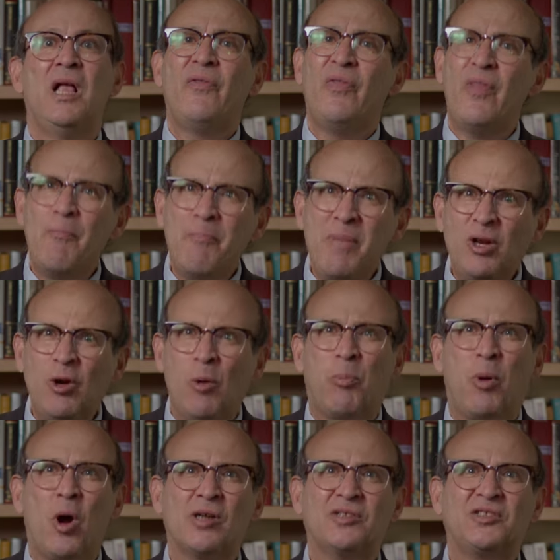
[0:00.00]
The middle
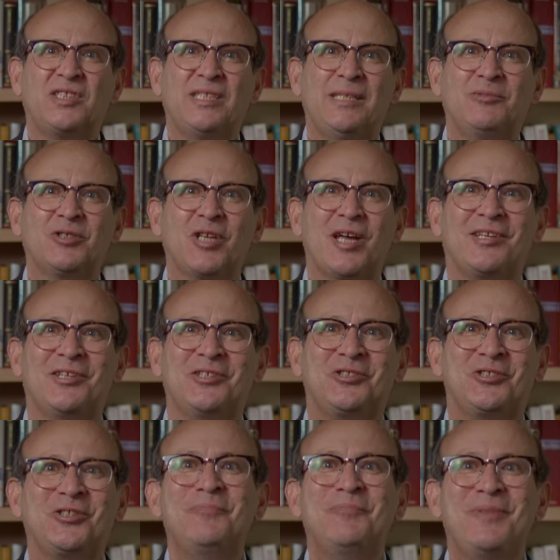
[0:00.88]
part seems like it
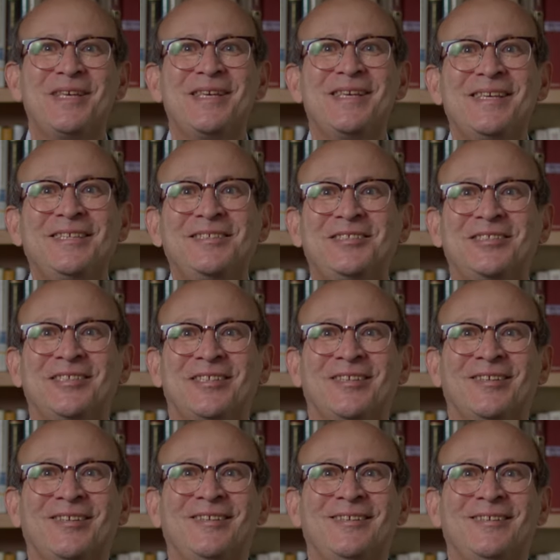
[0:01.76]
should be
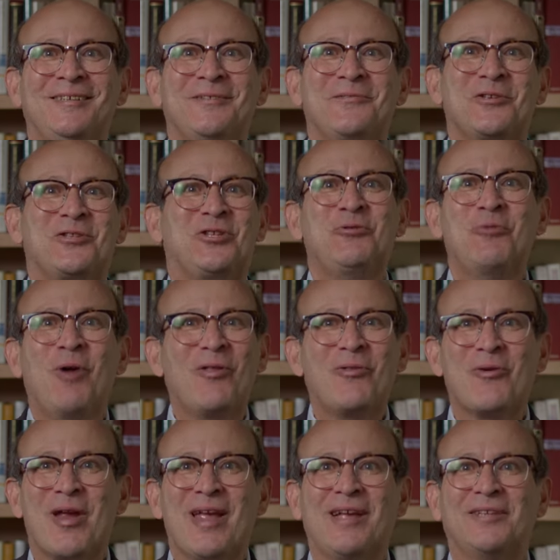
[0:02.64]
easy. The two
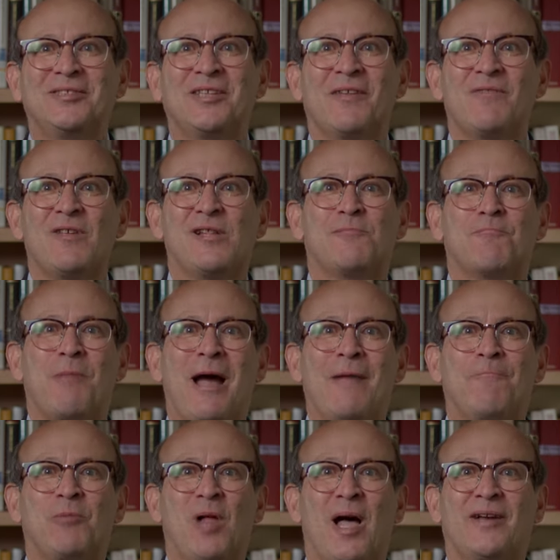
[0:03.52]
other ends of this
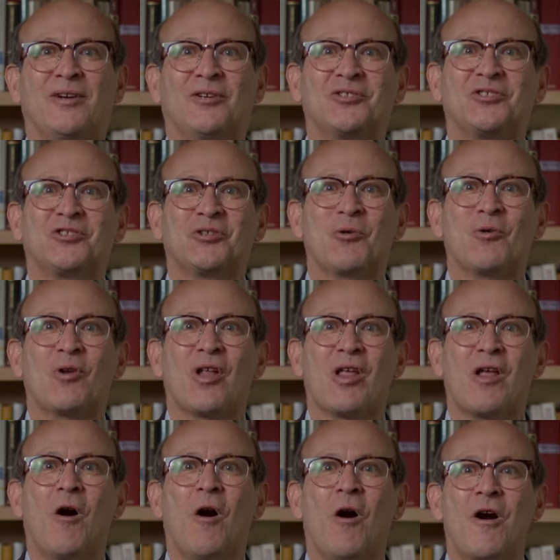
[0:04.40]
pipeline are
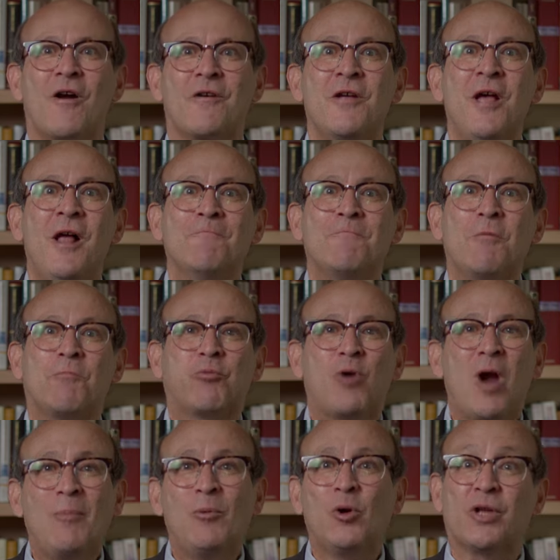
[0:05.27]
certainly hard, but
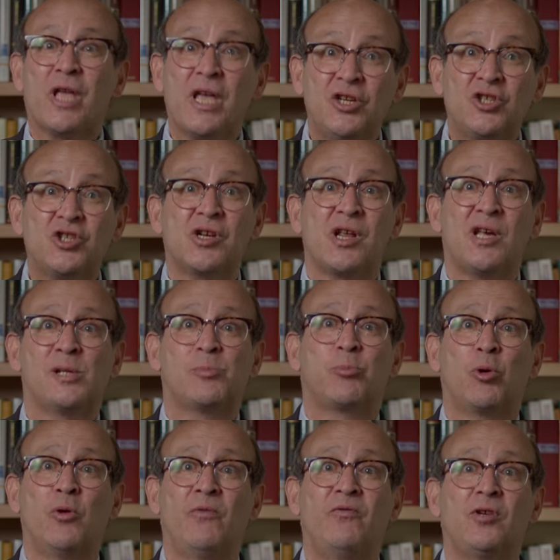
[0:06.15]
promulgation has
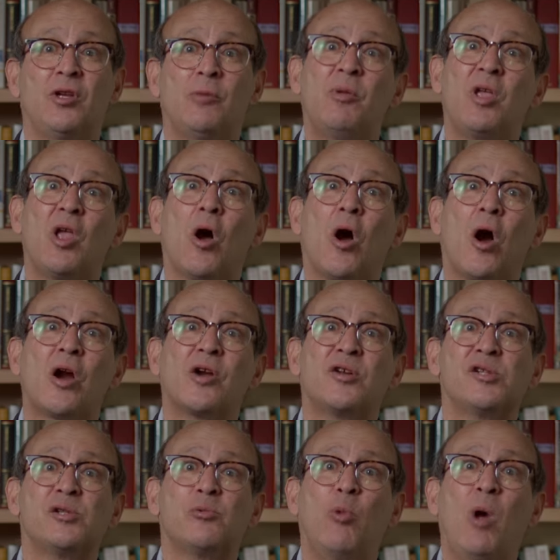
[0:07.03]
proven to be hard
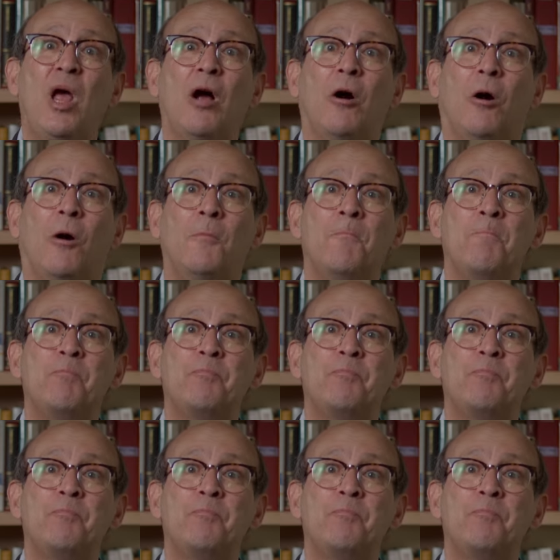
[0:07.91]
as well.